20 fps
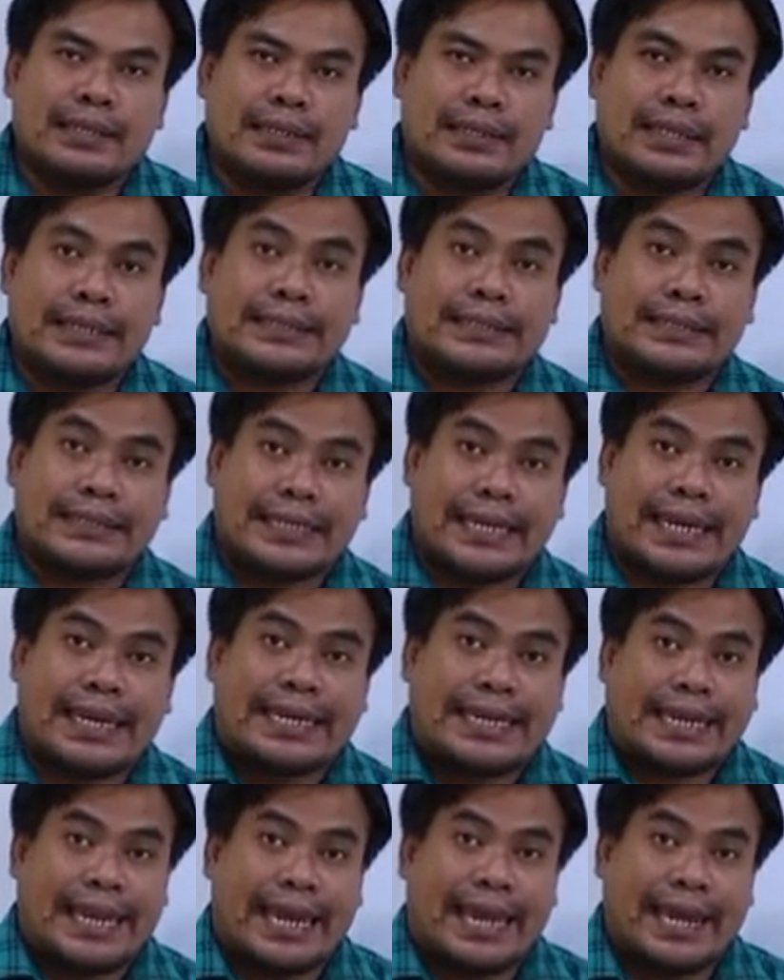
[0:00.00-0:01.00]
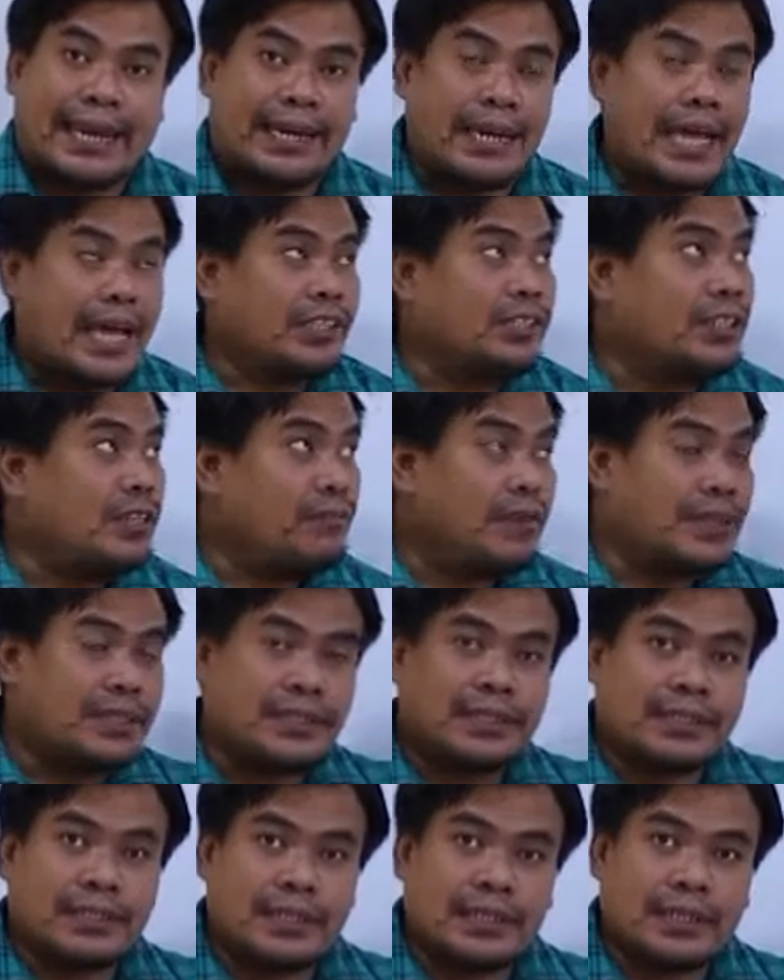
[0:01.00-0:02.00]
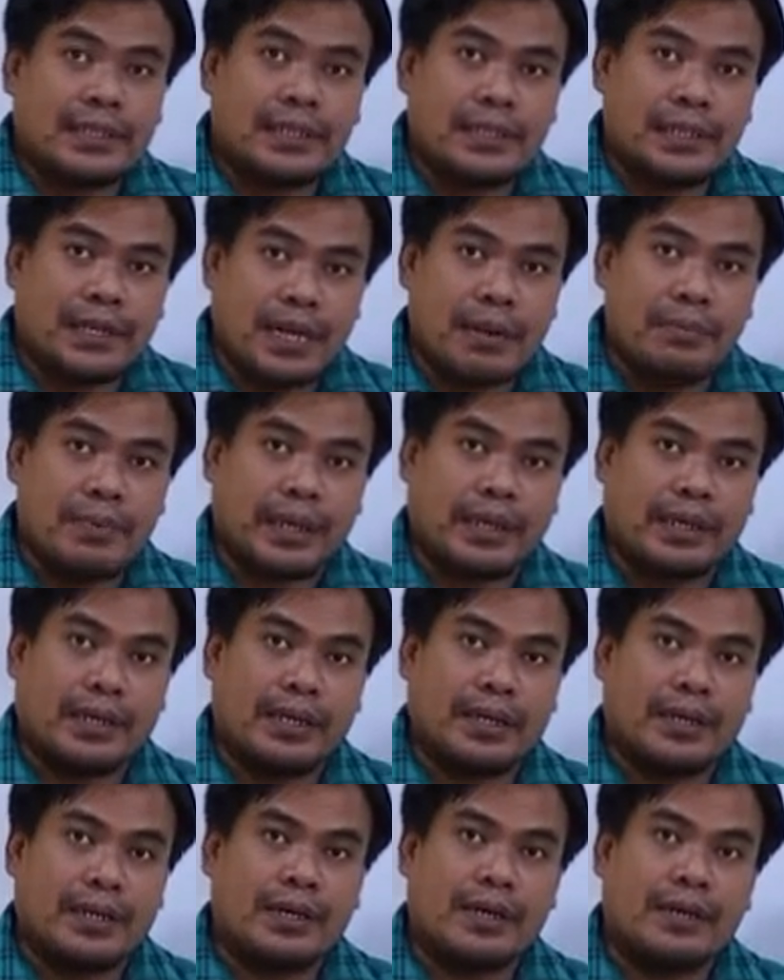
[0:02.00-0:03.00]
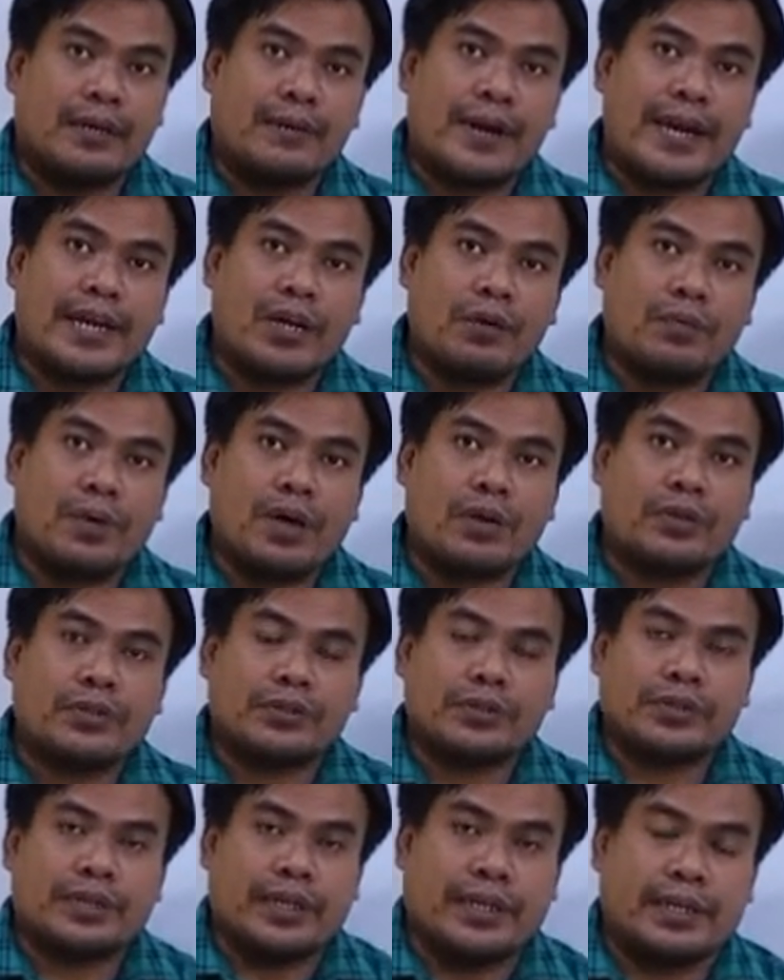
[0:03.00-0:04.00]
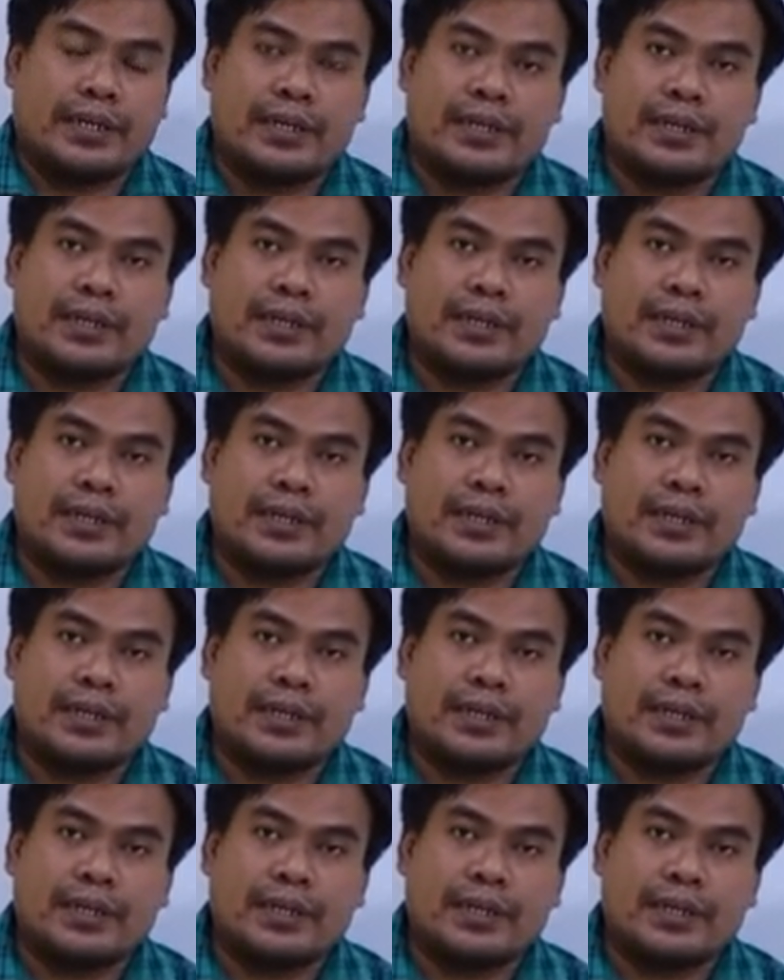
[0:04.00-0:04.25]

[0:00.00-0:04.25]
The second can, actually, which is coming right away on your screen,